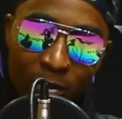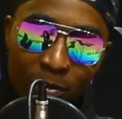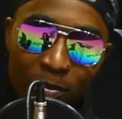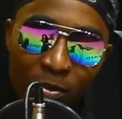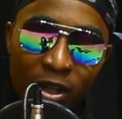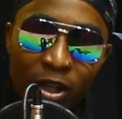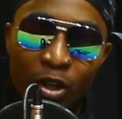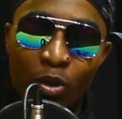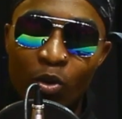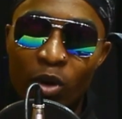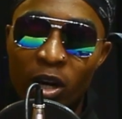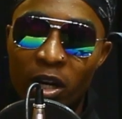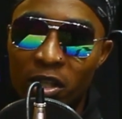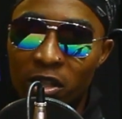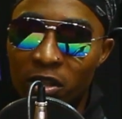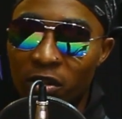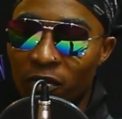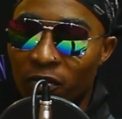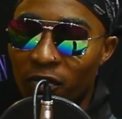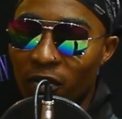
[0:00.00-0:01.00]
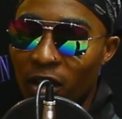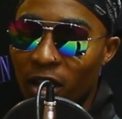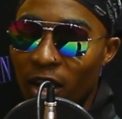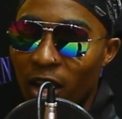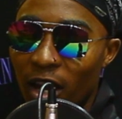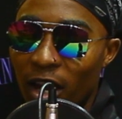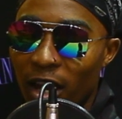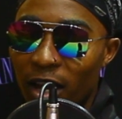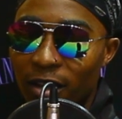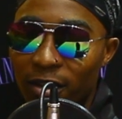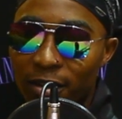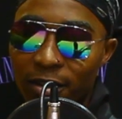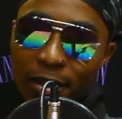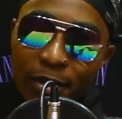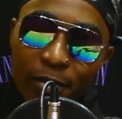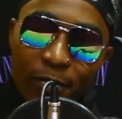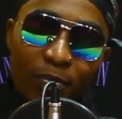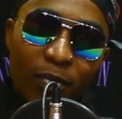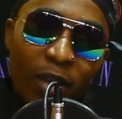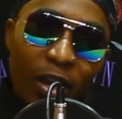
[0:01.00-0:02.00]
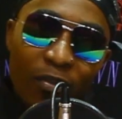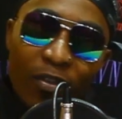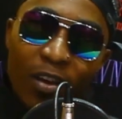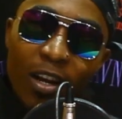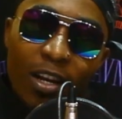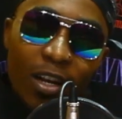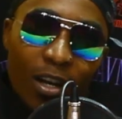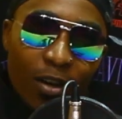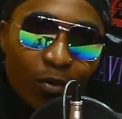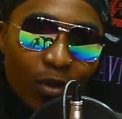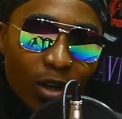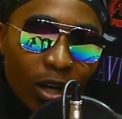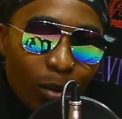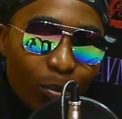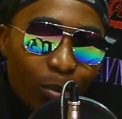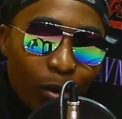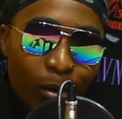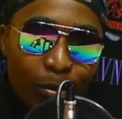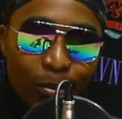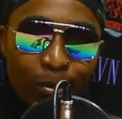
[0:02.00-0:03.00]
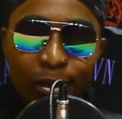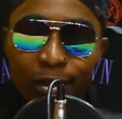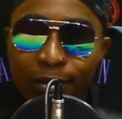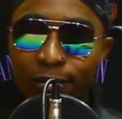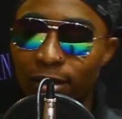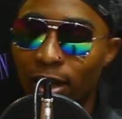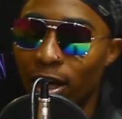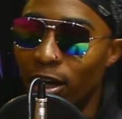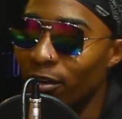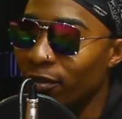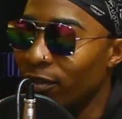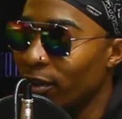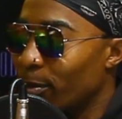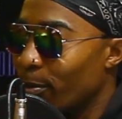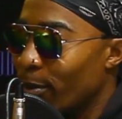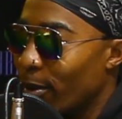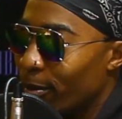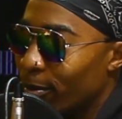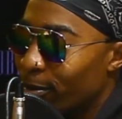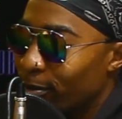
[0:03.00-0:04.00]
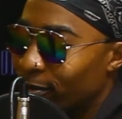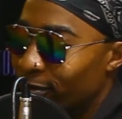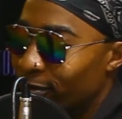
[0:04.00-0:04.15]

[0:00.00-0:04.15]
be creative, and yeah, I fell in love with hip hop, man. I love hip hop.